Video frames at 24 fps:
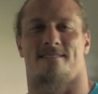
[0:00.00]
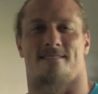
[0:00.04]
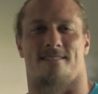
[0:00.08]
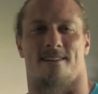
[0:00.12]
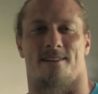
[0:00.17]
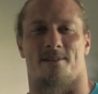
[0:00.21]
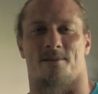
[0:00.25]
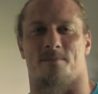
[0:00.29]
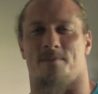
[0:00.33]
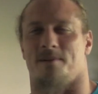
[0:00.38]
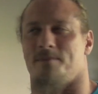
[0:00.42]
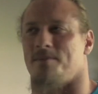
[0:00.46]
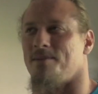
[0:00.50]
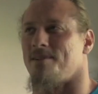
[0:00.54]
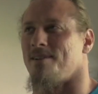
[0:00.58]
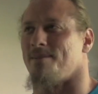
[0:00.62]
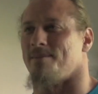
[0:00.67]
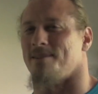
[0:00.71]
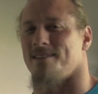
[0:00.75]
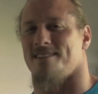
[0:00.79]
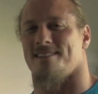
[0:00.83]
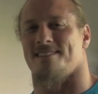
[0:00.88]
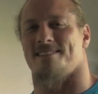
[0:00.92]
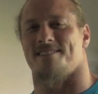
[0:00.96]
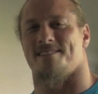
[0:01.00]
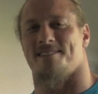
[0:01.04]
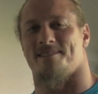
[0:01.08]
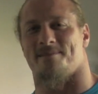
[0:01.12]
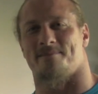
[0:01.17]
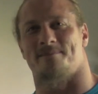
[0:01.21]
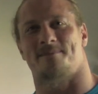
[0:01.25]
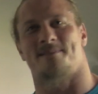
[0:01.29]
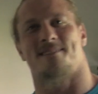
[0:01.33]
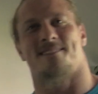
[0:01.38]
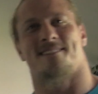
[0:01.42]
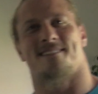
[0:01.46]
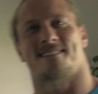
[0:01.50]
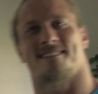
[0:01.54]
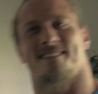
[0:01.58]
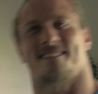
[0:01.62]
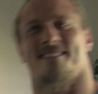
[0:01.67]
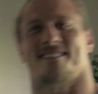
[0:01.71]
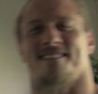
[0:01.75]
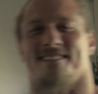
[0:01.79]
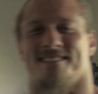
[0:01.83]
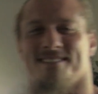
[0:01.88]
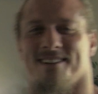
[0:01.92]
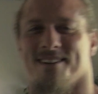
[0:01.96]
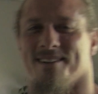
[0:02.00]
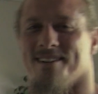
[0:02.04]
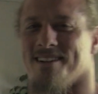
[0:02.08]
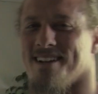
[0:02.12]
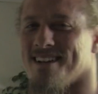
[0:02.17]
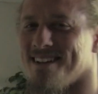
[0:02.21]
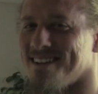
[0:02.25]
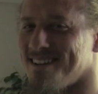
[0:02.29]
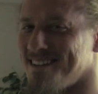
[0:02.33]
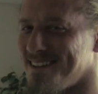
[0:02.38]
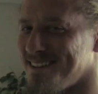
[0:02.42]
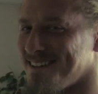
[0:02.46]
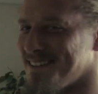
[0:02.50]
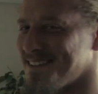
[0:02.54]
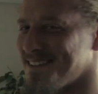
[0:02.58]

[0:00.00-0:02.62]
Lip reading: 100 people coming into the gym, it's hard to get, you